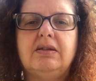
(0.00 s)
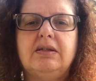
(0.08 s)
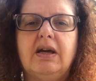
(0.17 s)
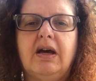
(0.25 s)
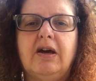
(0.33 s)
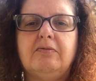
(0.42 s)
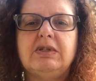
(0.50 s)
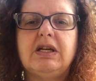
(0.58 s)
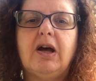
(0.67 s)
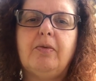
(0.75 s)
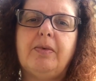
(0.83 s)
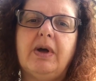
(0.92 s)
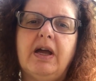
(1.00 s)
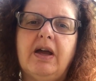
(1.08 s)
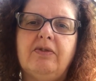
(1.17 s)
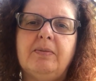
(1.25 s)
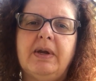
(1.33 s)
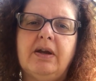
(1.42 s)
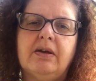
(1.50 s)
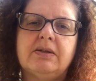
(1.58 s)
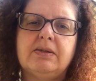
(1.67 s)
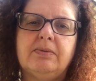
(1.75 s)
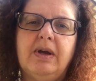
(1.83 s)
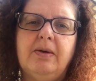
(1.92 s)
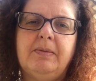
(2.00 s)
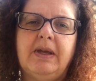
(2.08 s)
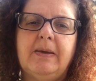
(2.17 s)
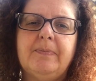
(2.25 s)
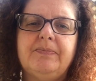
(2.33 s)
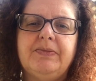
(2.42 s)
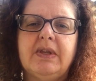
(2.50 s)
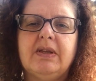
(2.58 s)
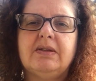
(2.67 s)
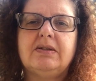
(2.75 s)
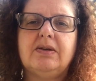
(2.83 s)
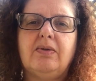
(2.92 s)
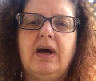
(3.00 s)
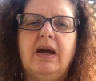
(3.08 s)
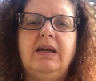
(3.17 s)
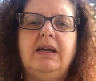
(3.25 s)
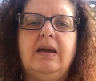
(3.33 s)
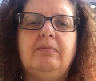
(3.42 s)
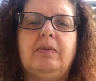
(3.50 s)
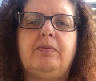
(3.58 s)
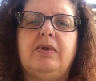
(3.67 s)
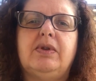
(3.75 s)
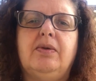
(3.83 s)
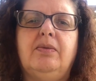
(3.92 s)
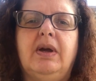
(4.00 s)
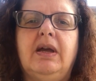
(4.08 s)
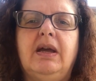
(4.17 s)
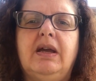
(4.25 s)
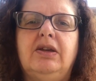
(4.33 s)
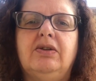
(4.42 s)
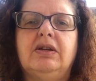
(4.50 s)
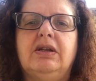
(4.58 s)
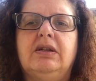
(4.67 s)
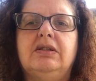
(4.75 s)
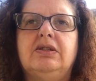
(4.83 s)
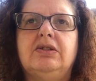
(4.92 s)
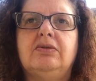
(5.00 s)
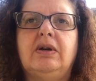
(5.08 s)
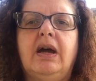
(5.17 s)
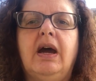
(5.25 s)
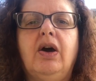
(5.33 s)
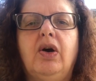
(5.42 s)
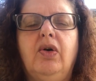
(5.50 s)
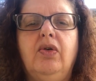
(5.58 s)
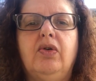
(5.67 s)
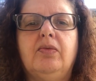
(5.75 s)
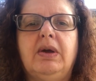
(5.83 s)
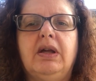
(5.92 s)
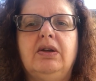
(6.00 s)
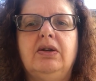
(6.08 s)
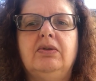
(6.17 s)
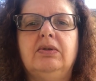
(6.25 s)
to help everybody else around me. So I came up with a way you can do at home a new